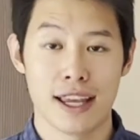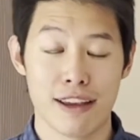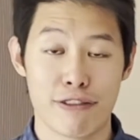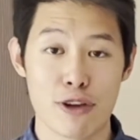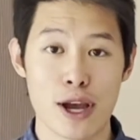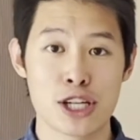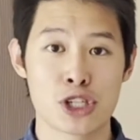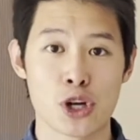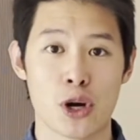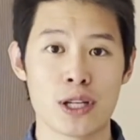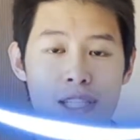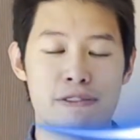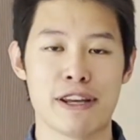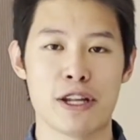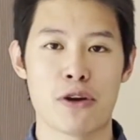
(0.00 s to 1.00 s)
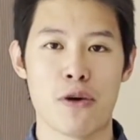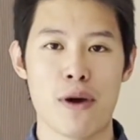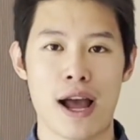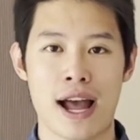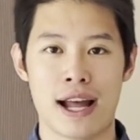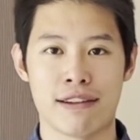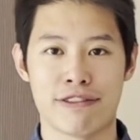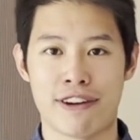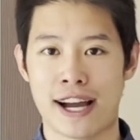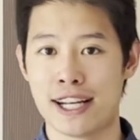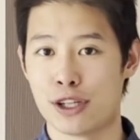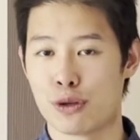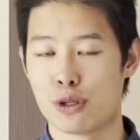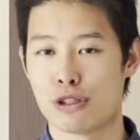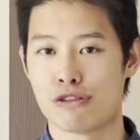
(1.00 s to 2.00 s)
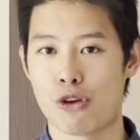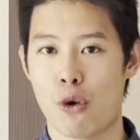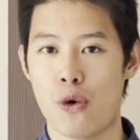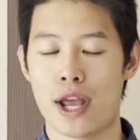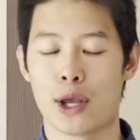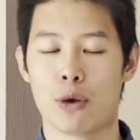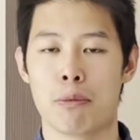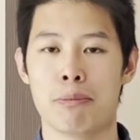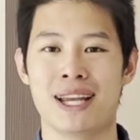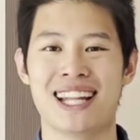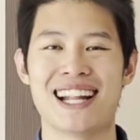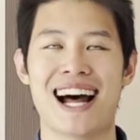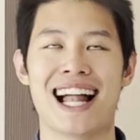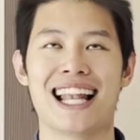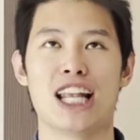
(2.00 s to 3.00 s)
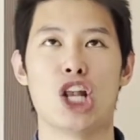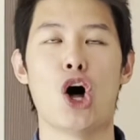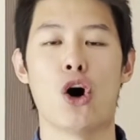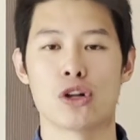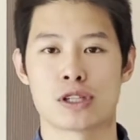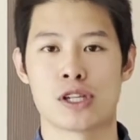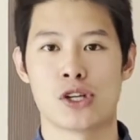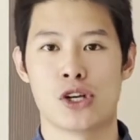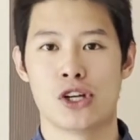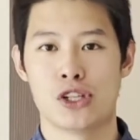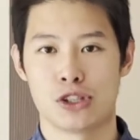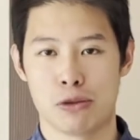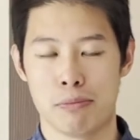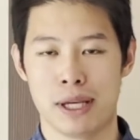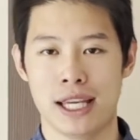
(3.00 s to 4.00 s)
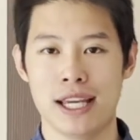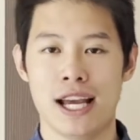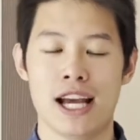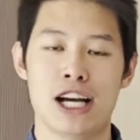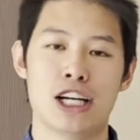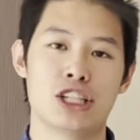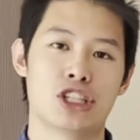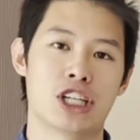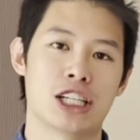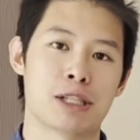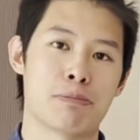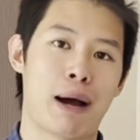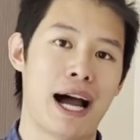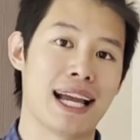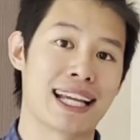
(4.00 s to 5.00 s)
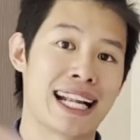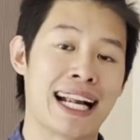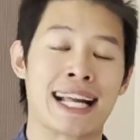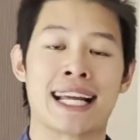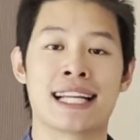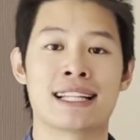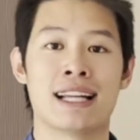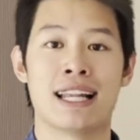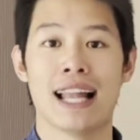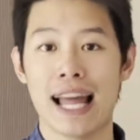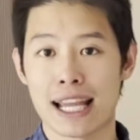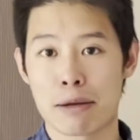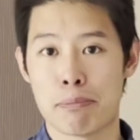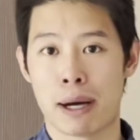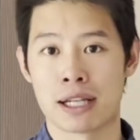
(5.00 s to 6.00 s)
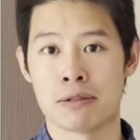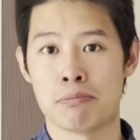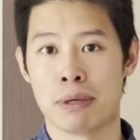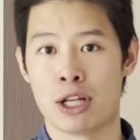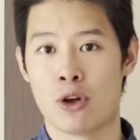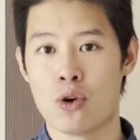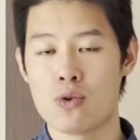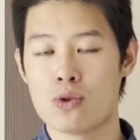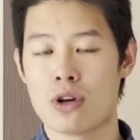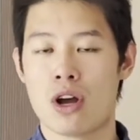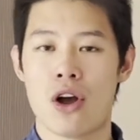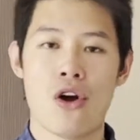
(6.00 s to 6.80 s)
If you enjoyed this video and find it useful, it will mean a lot to me just by clicking the like button below,